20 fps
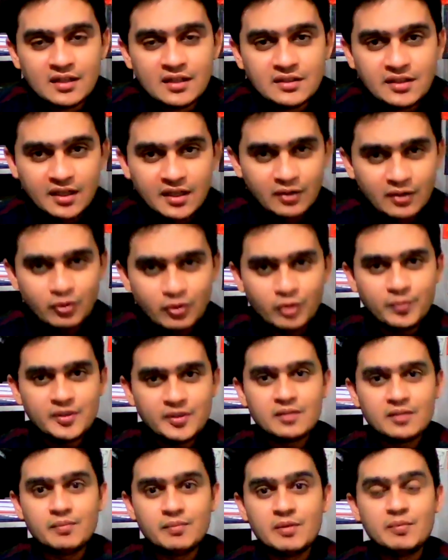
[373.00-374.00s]
Second group
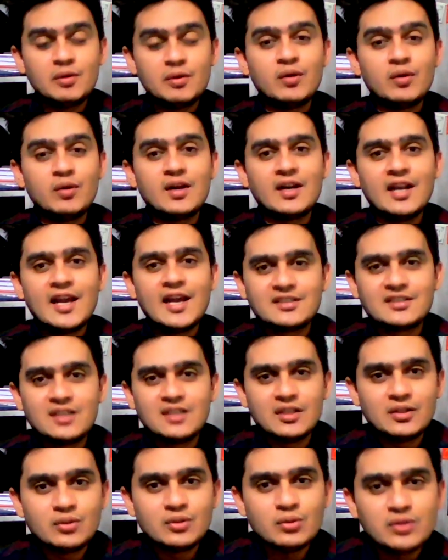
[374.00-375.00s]
is the people who are
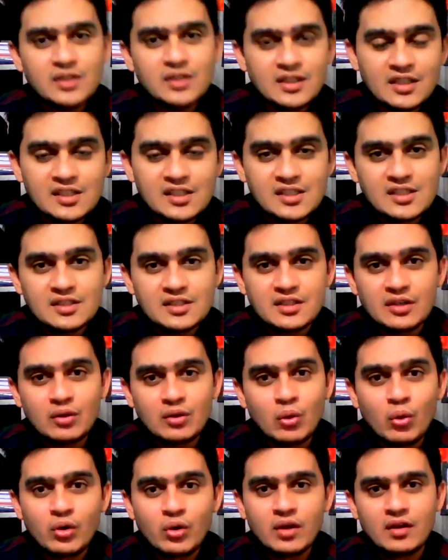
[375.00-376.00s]
relaxed. So see, this is
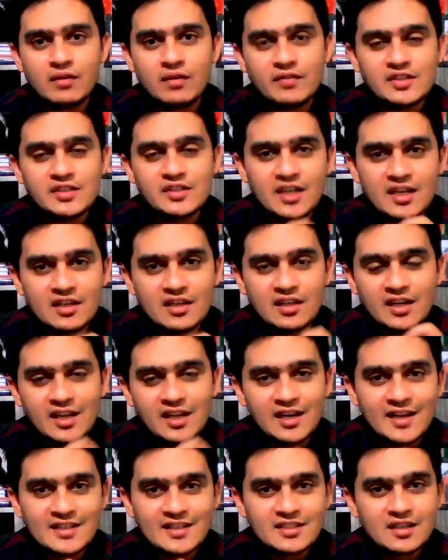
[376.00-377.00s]
code which I
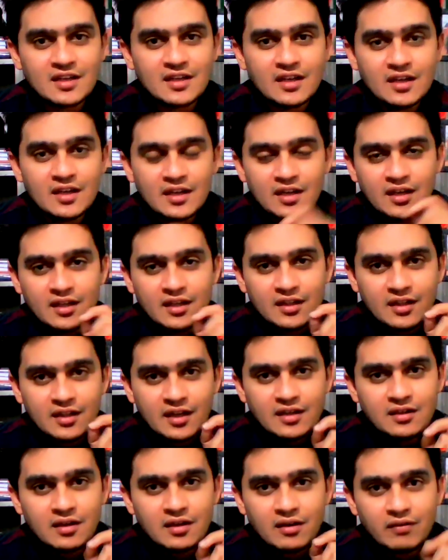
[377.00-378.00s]
realize
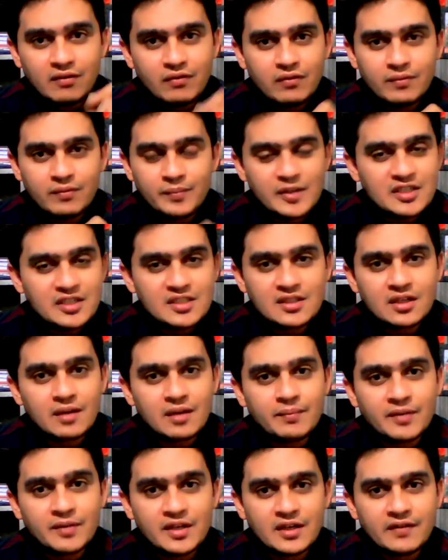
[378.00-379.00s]
that PG is a
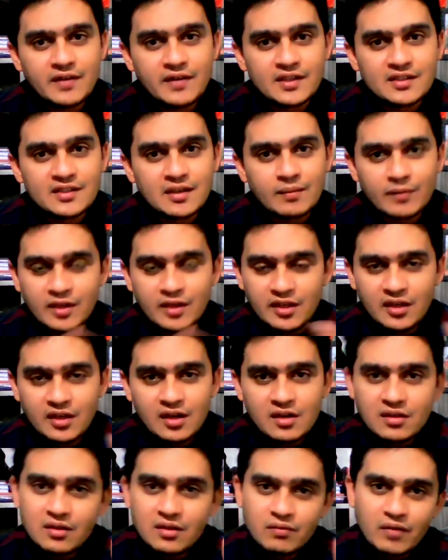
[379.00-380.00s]
competitive exam.
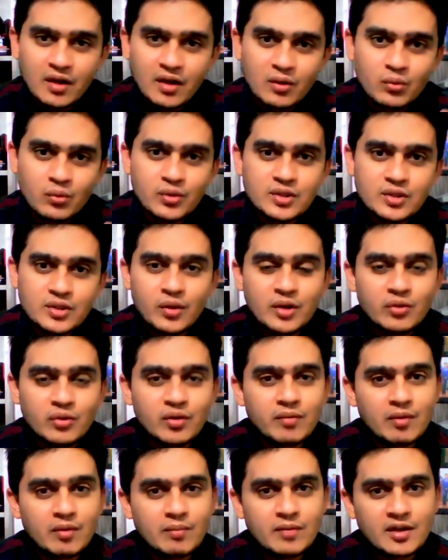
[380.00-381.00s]
Here, the one who is going to
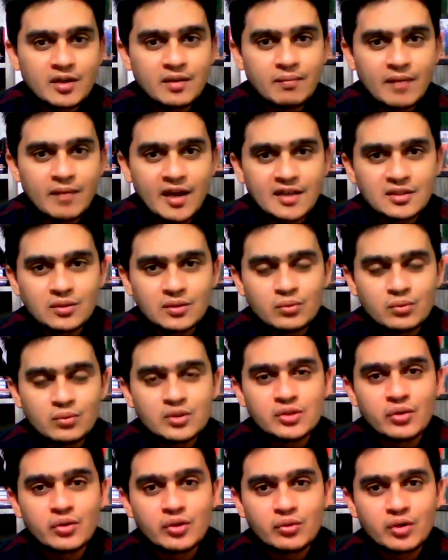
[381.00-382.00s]
remember the max, who
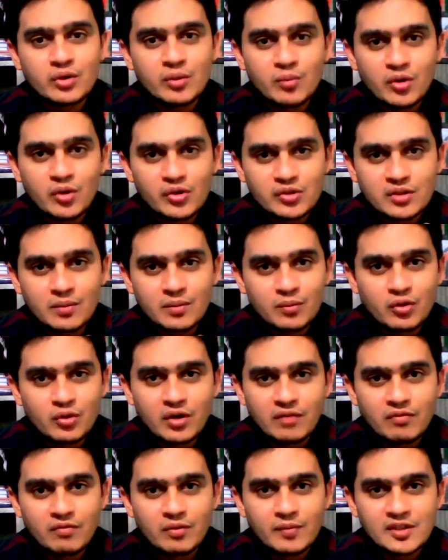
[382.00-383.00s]
is going to reproduce the
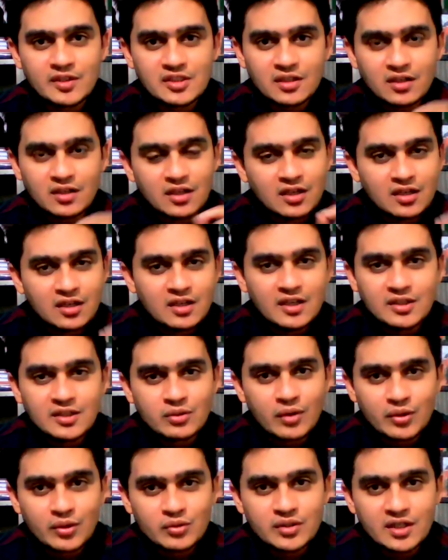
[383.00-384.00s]
more information, is
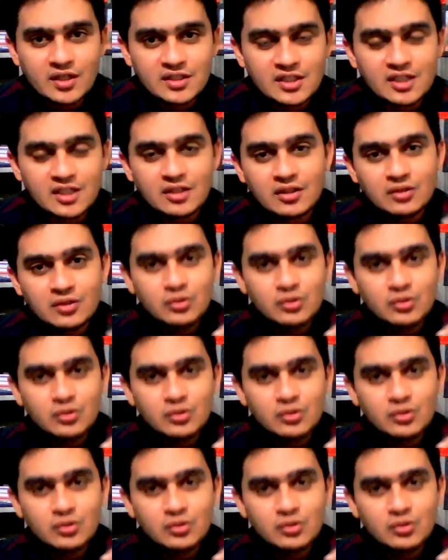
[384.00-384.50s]
going to succeed.